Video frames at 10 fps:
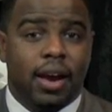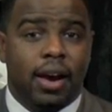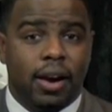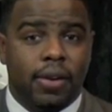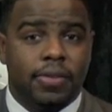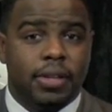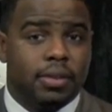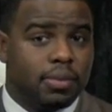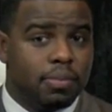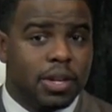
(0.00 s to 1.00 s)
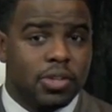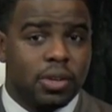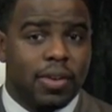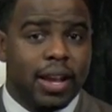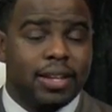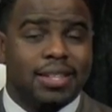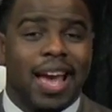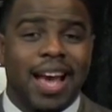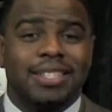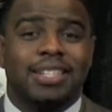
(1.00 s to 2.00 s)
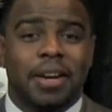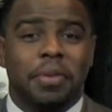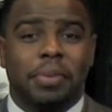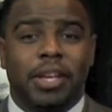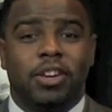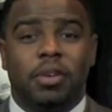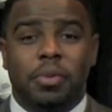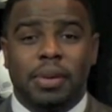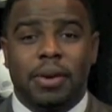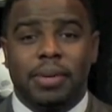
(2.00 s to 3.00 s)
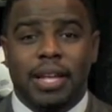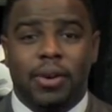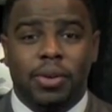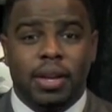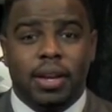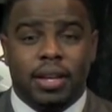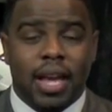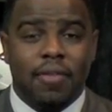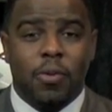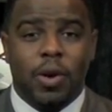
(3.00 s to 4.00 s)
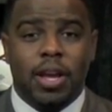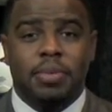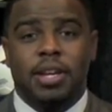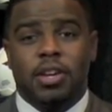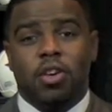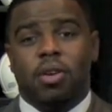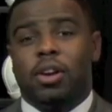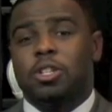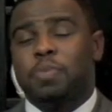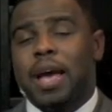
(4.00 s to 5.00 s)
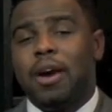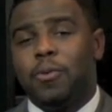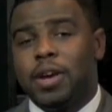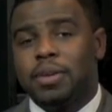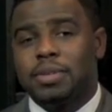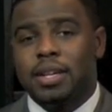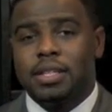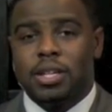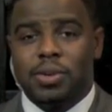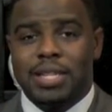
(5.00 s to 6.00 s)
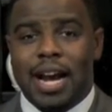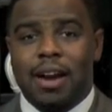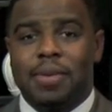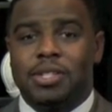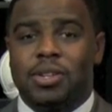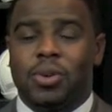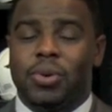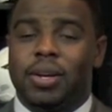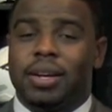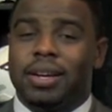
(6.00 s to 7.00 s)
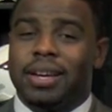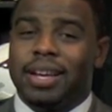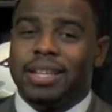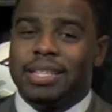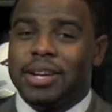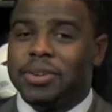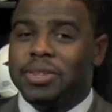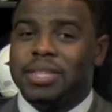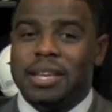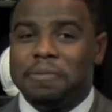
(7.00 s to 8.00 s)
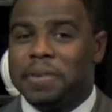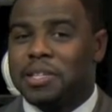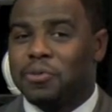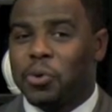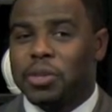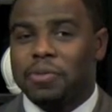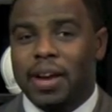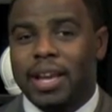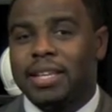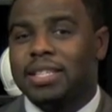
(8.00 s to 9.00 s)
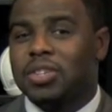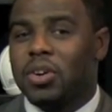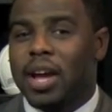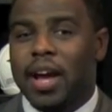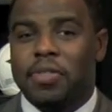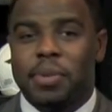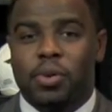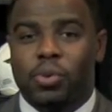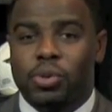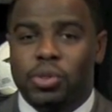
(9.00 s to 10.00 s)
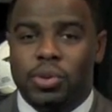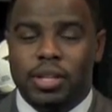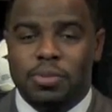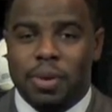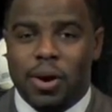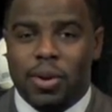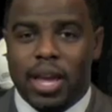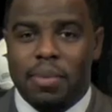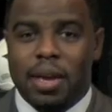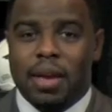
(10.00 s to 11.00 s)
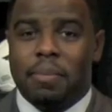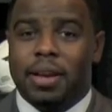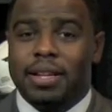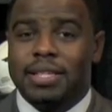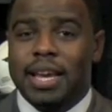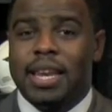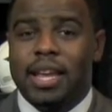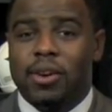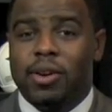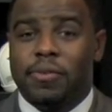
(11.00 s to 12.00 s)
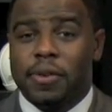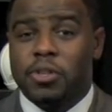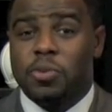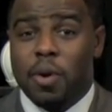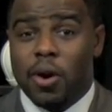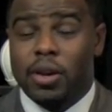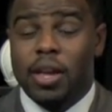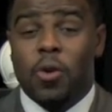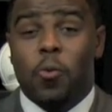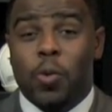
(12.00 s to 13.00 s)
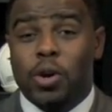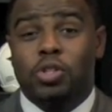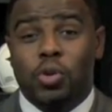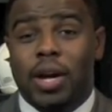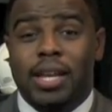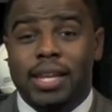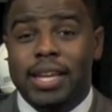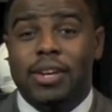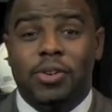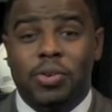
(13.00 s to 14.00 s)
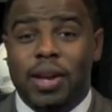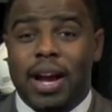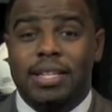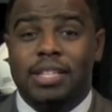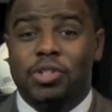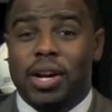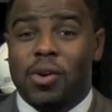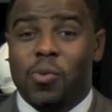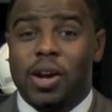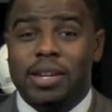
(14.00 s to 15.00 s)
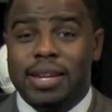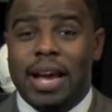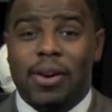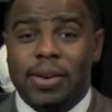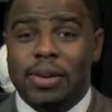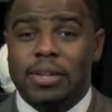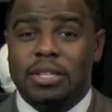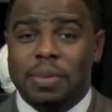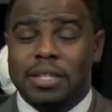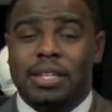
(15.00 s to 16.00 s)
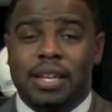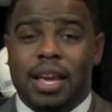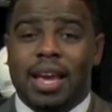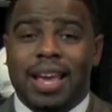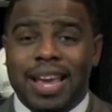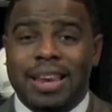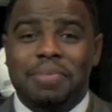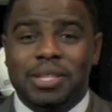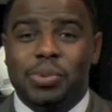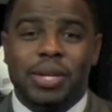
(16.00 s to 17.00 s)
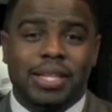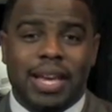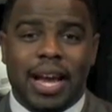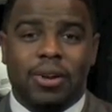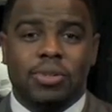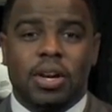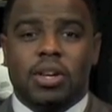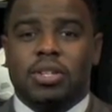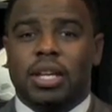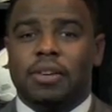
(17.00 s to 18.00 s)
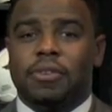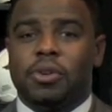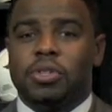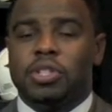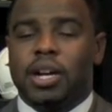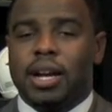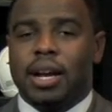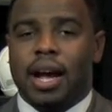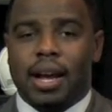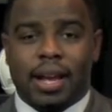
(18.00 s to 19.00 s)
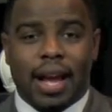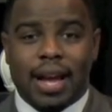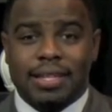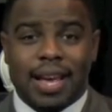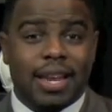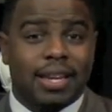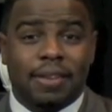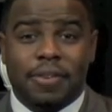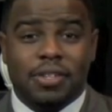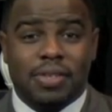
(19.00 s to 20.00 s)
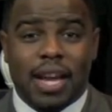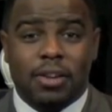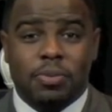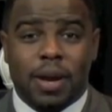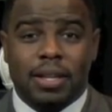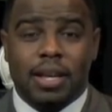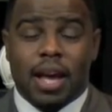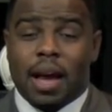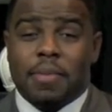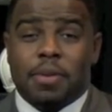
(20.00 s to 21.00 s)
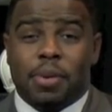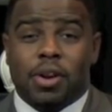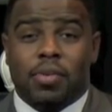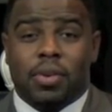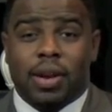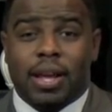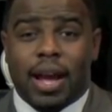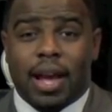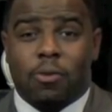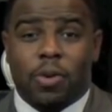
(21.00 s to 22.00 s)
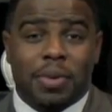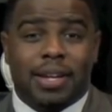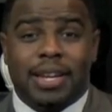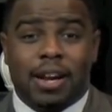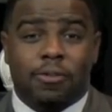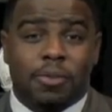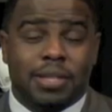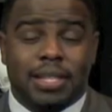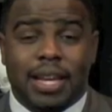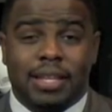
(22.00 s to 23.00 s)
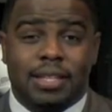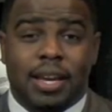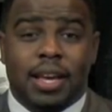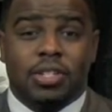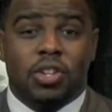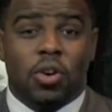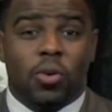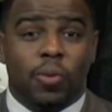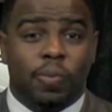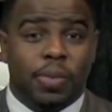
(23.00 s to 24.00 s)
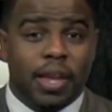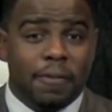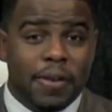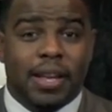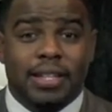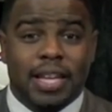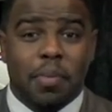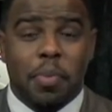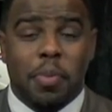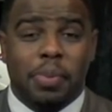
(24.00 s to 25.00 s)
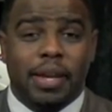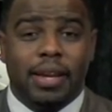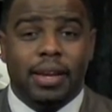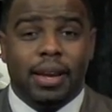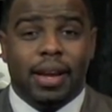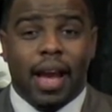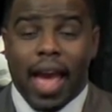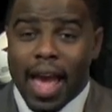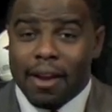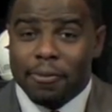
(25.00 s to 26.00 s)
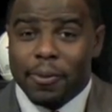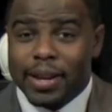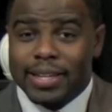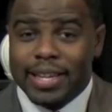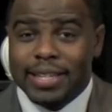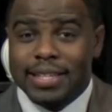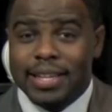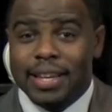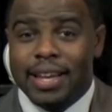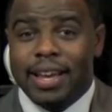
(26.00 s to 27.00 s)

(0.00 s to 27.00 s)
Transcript: of the Minnesota Vikings has to come to play. You're going to be playing without Kevin Williams. You already lost Pat Williams to retirement, so interior defense for the Vikings is going to have to be crucial in this ball game, because San Diego, if they're smart, will try to lean on you guys and try to run downhill, especially in between the tackles. So I look for those young guys at the defensive tackle spot. I mean, you bring over a great guy in Remy Adell from the Saints. So if he can step up and play halfway decent,